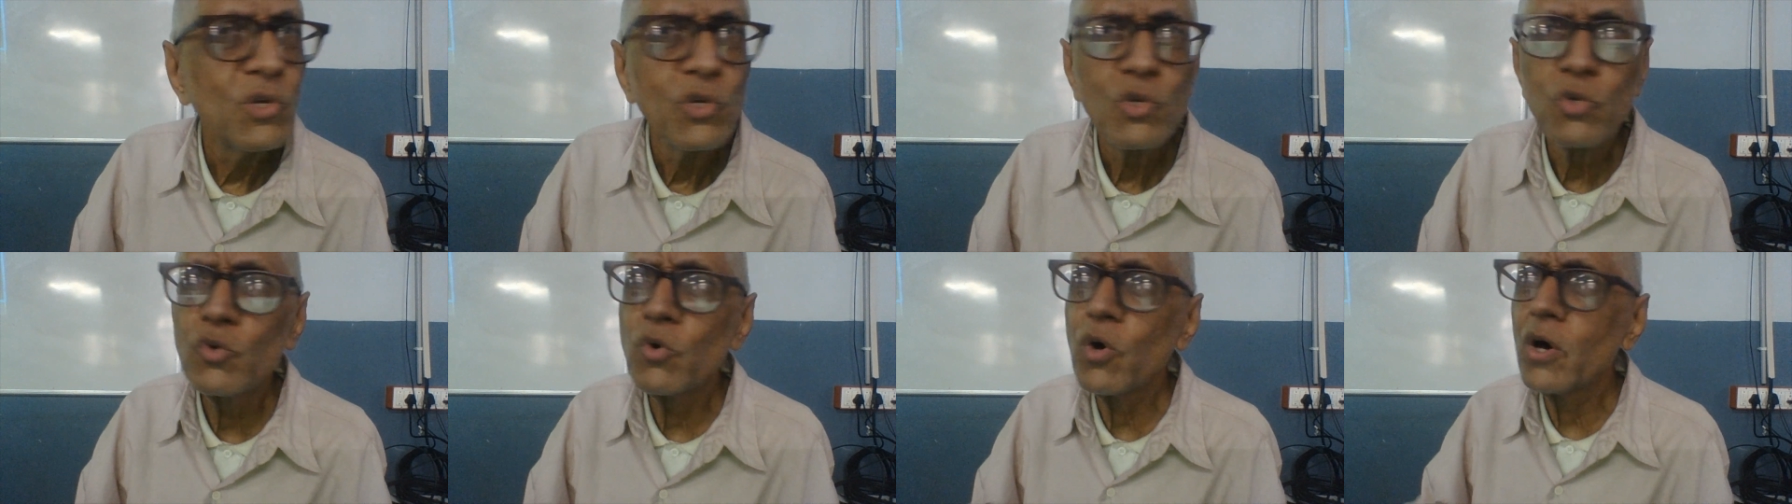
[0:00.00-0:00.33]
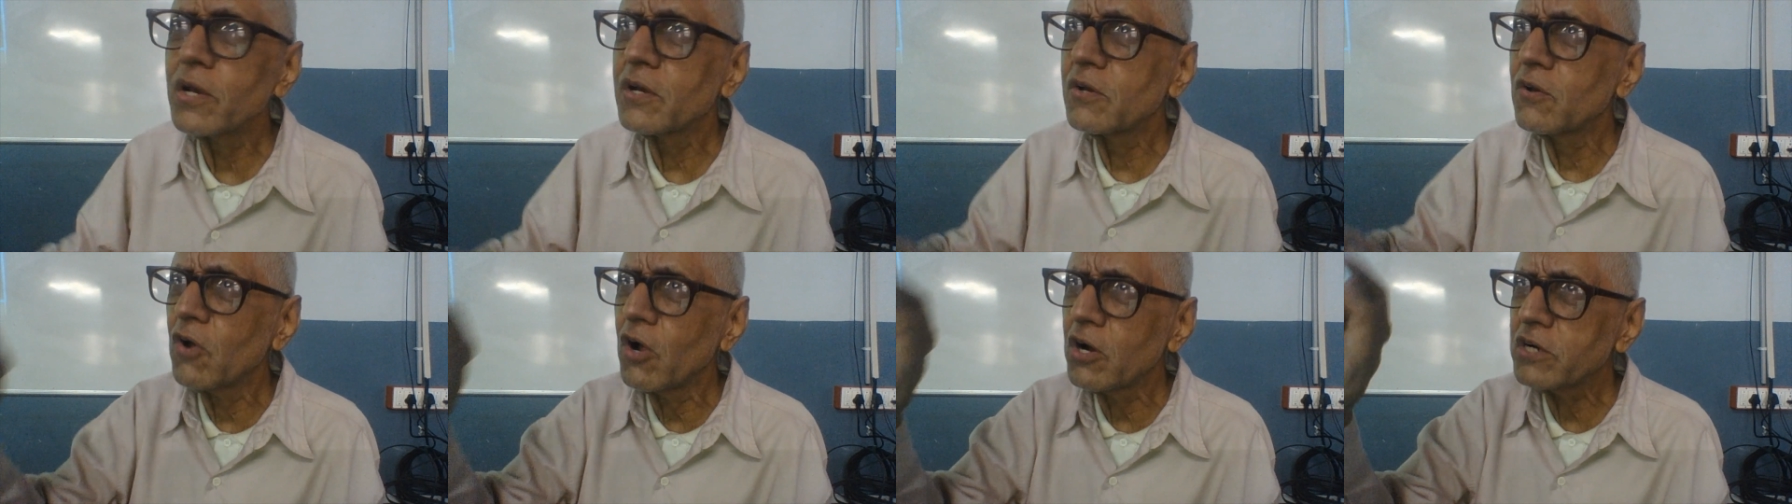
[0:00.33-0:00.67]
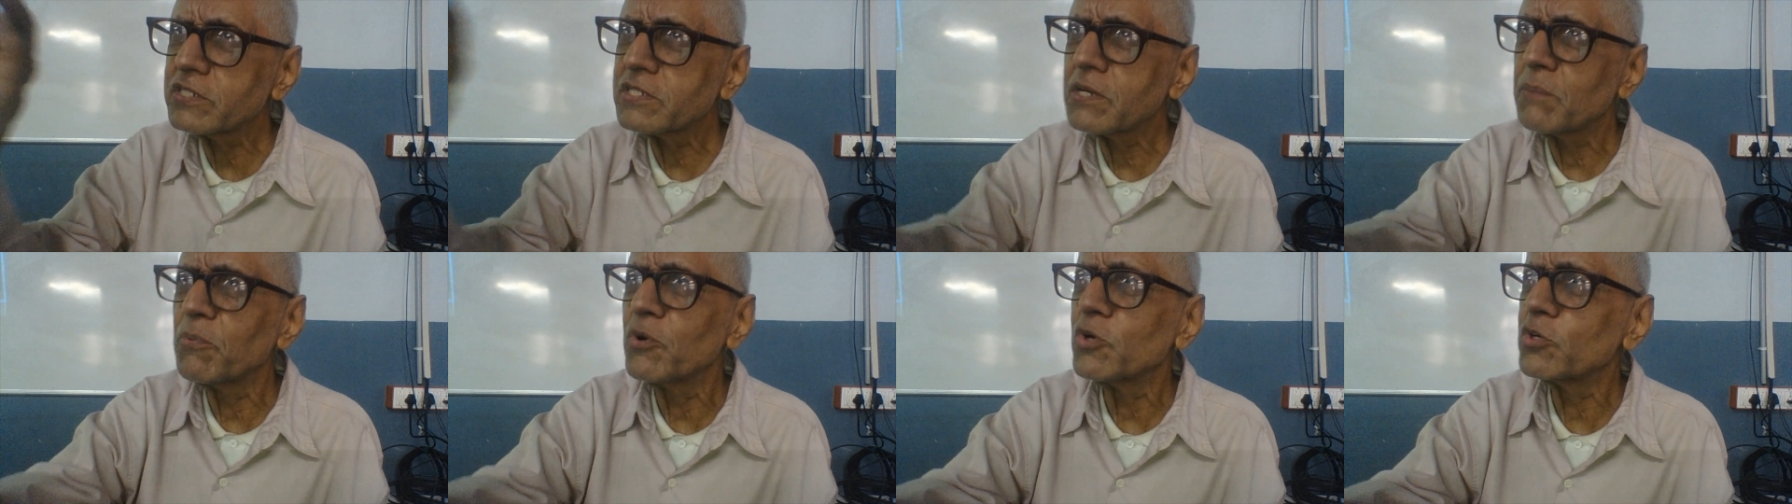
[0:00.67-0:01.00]
you are not
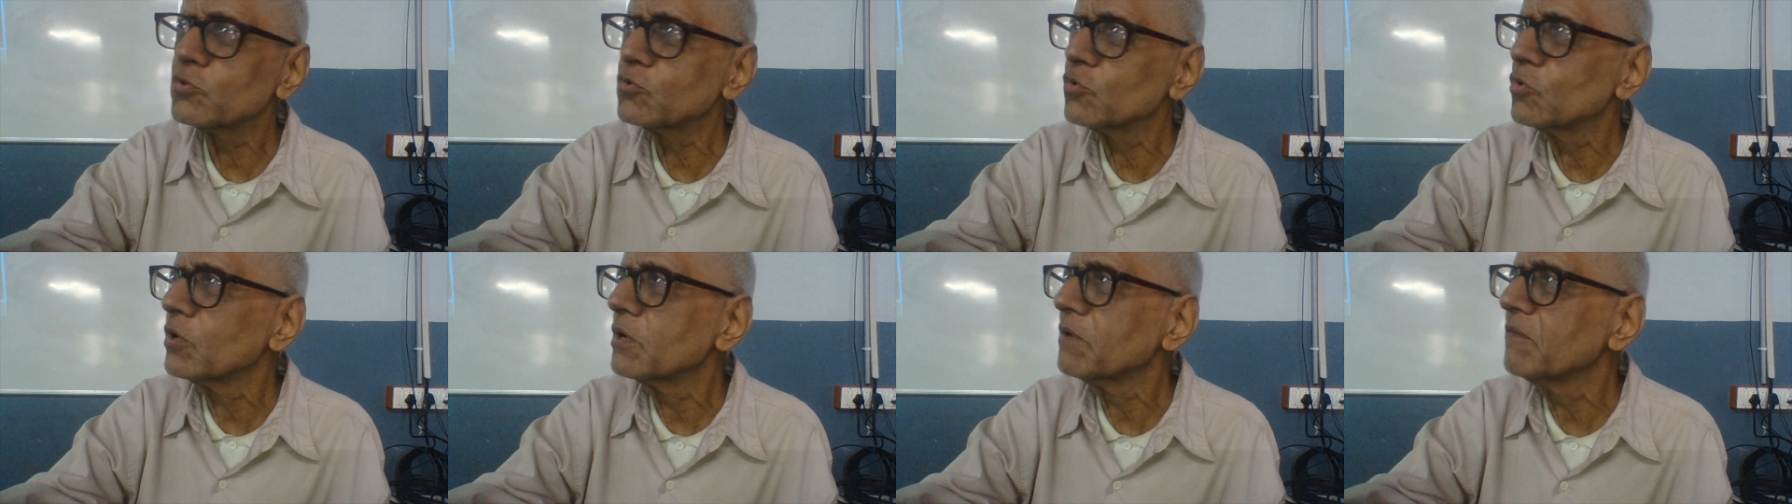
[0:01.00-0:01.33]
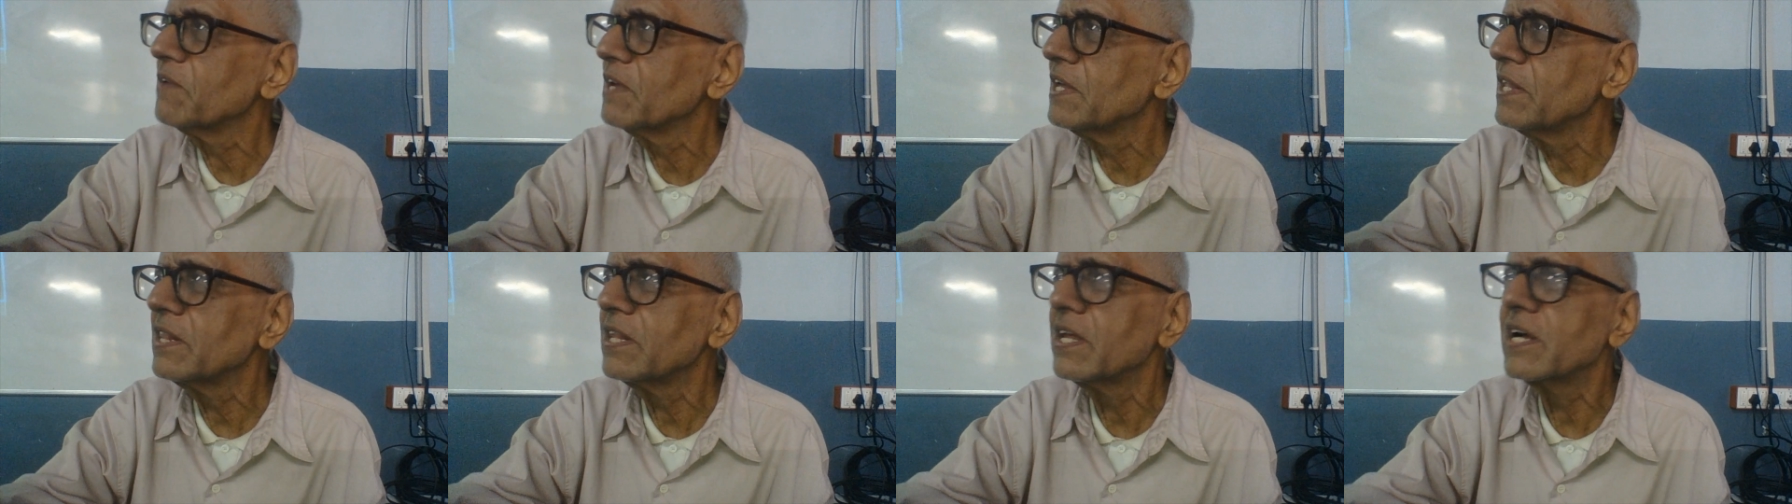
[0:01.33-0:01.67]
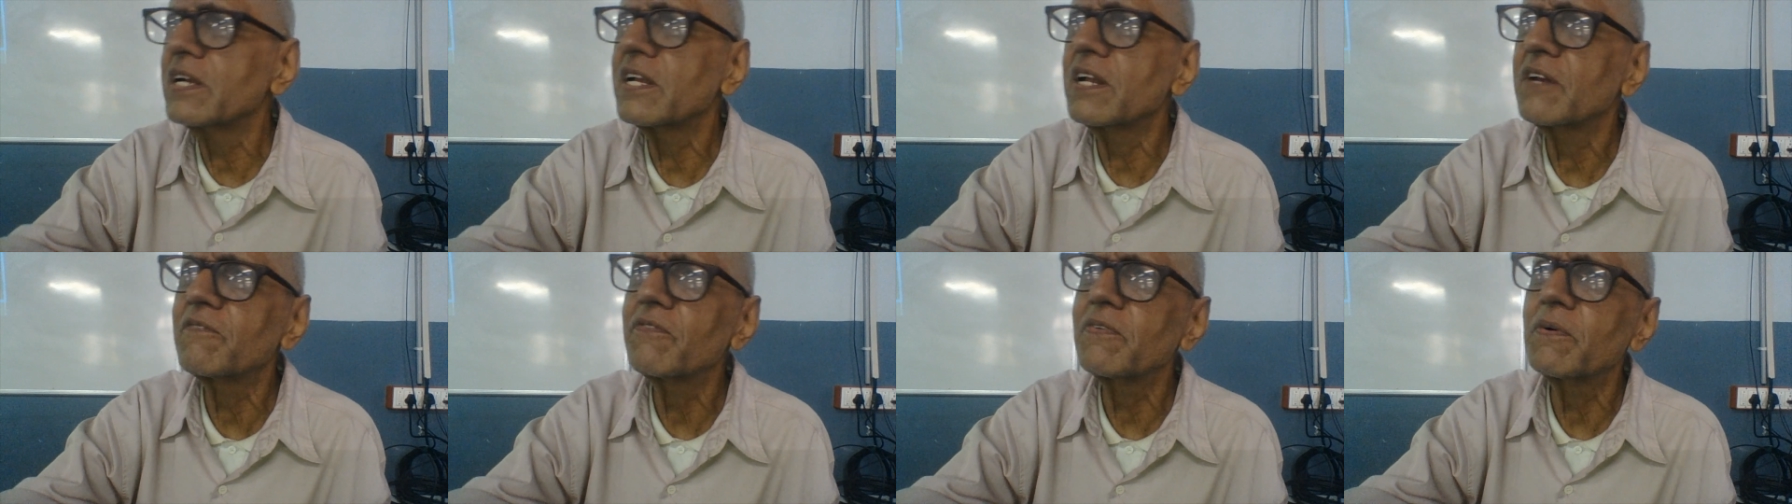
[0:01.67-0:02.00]
supposed to reveal
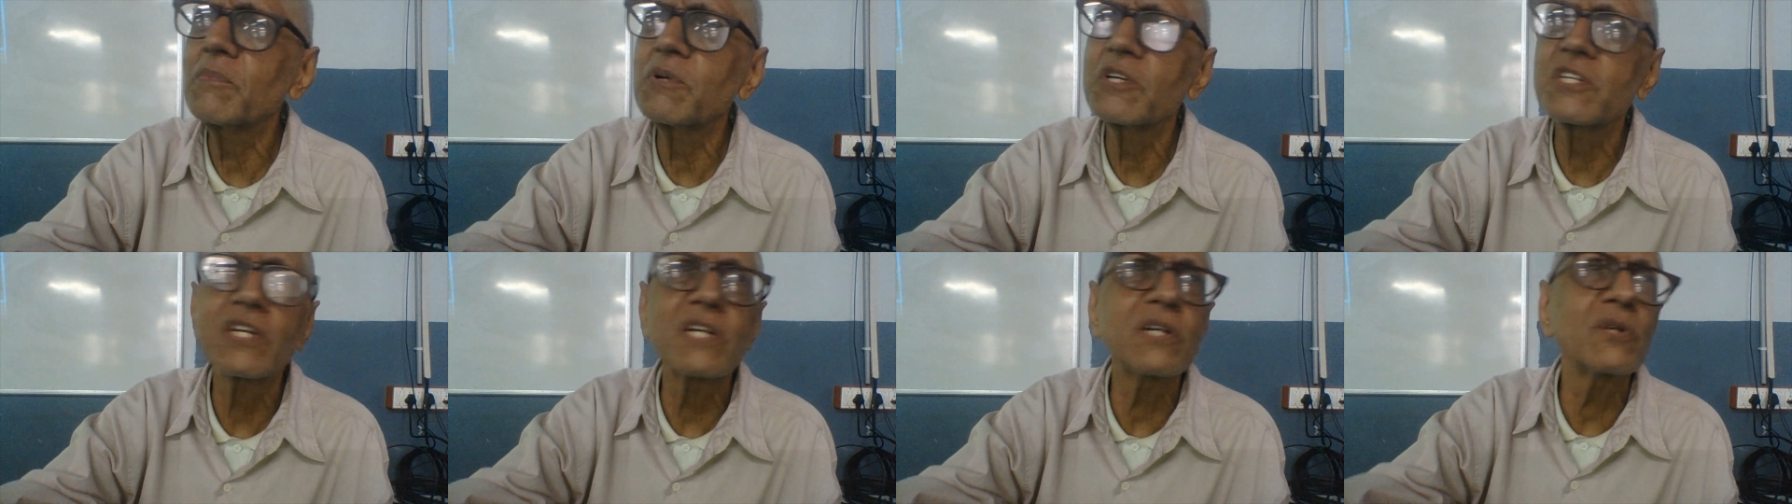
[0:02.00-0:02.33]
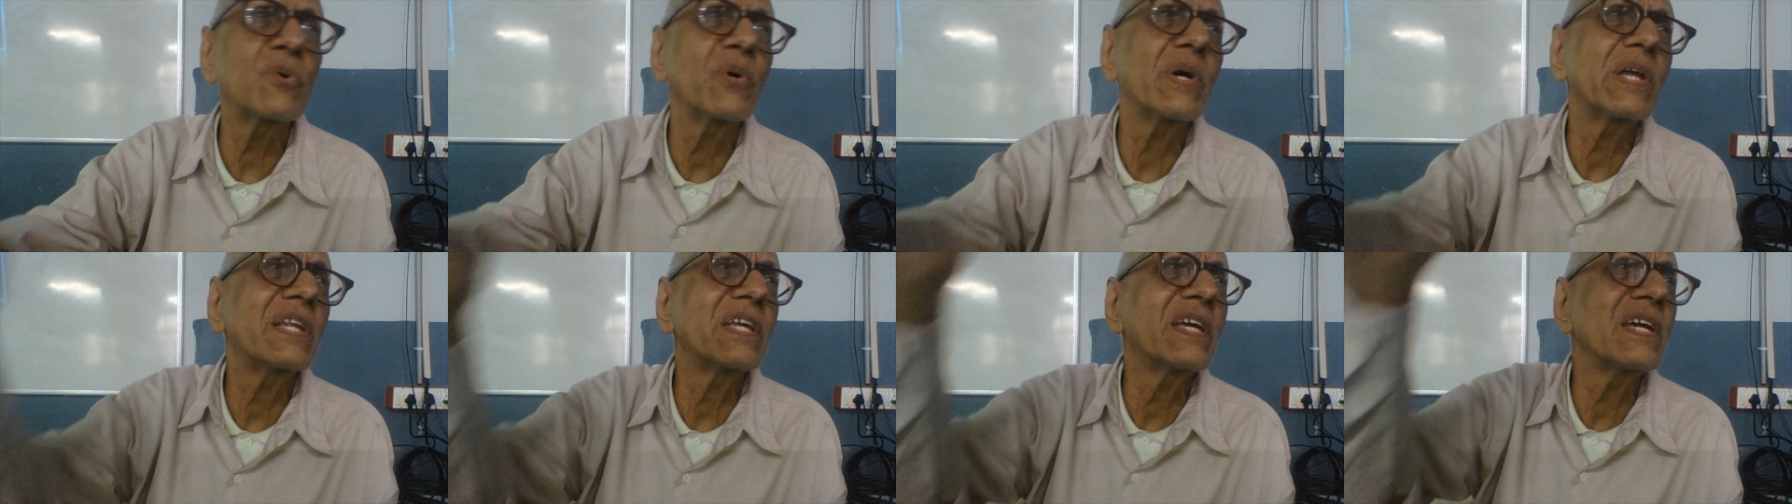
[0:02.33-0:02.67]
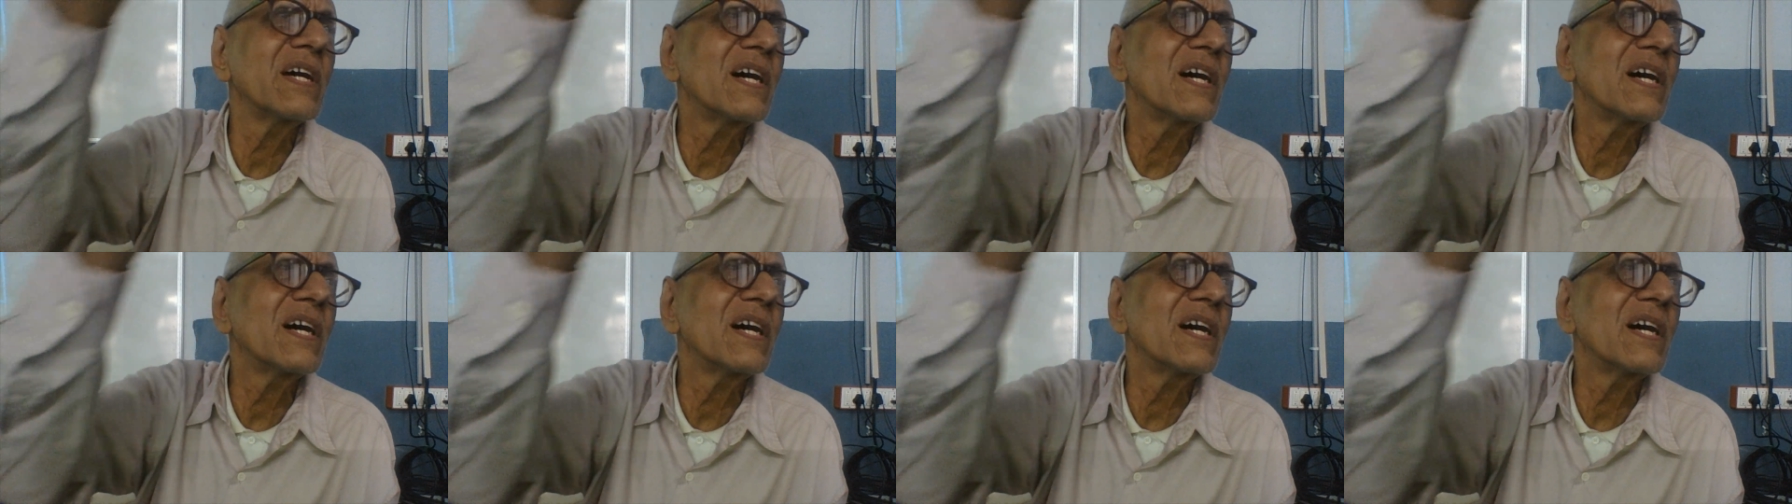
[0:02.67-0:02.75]
that information to any